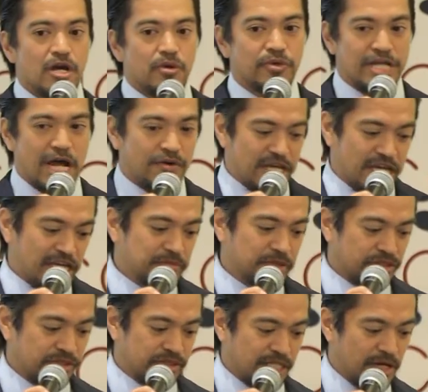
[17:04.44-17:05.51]
we're now able
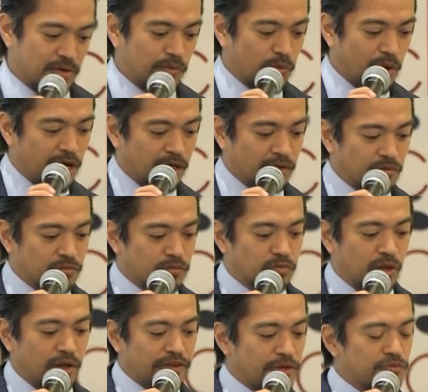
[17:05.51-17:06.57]
to say, well,
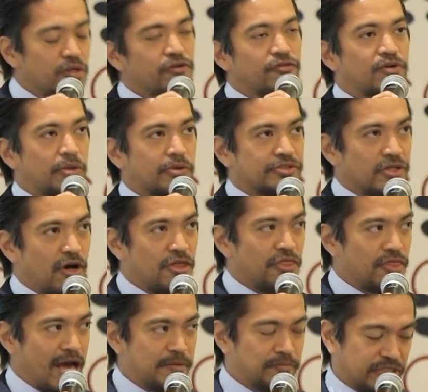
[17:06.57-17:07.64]
well, then we'll focus on
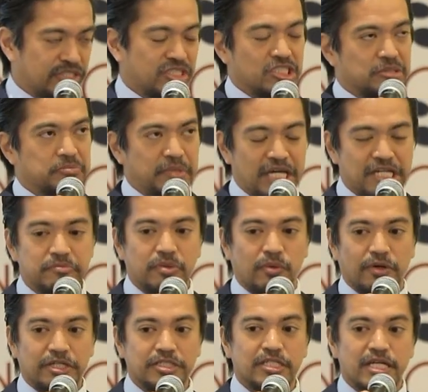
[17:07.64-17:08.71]
that particular pain
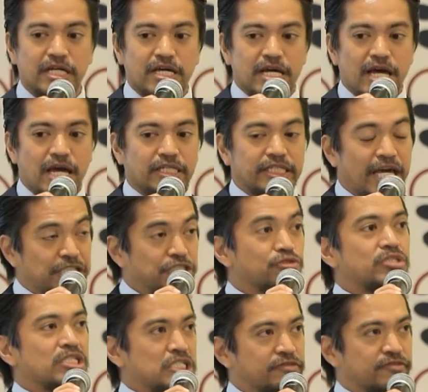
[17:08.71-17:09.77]
point and can you
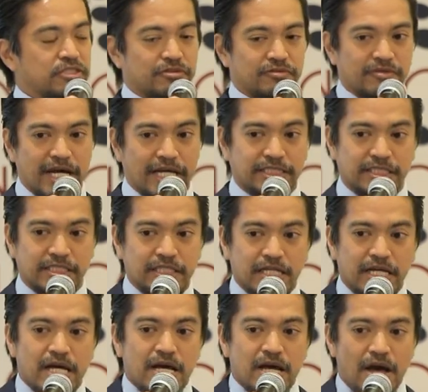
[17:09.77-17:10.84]
deliver the rest?
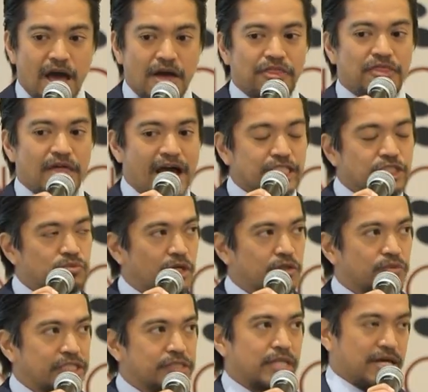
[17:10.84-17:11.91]
And that's where
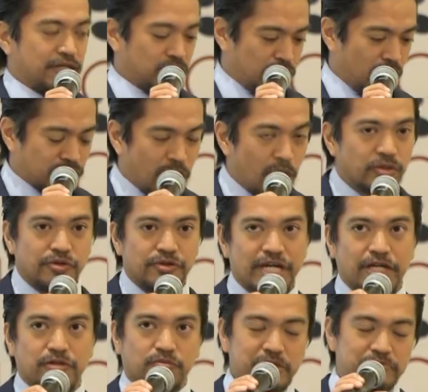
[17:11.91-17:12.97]
we then
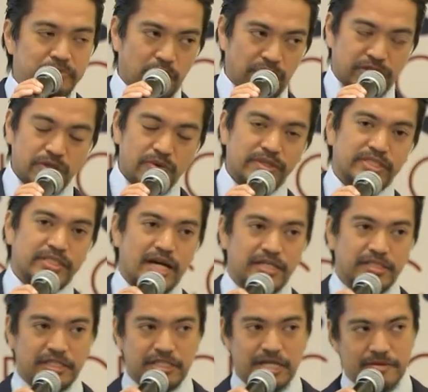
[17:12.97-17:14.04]
co-create with both
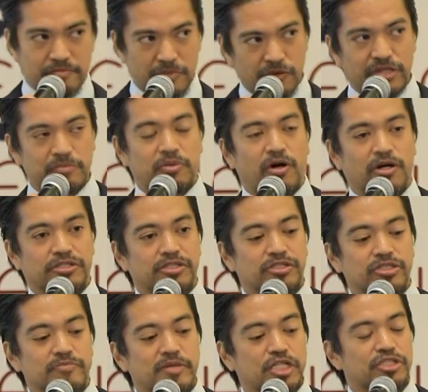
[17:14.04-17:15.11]
USAID and both the partners
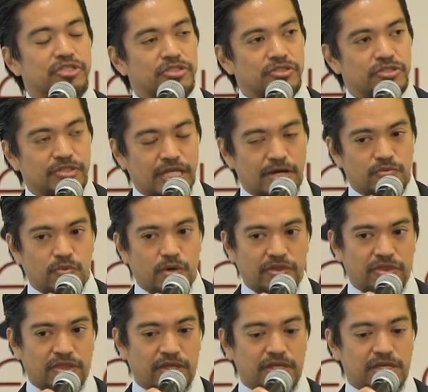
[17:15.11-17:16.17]
to make sure that
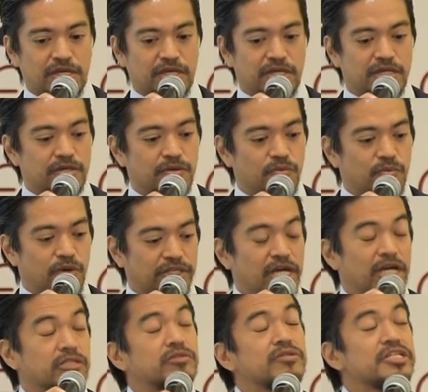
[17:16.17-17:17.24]
what they, what they
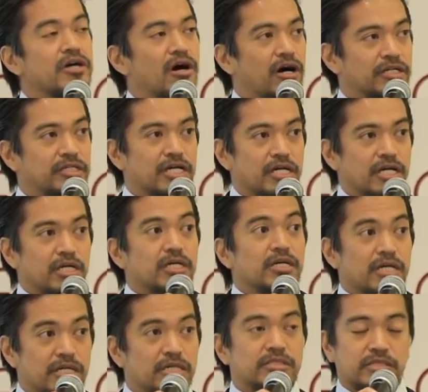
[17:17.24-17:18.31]
agree on
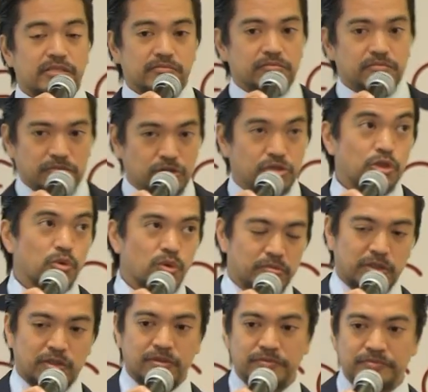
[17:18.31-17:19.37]
is
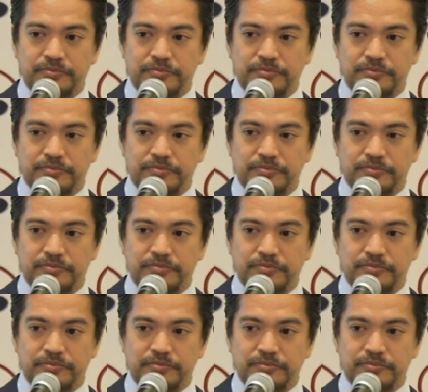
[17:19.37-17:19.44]
doable.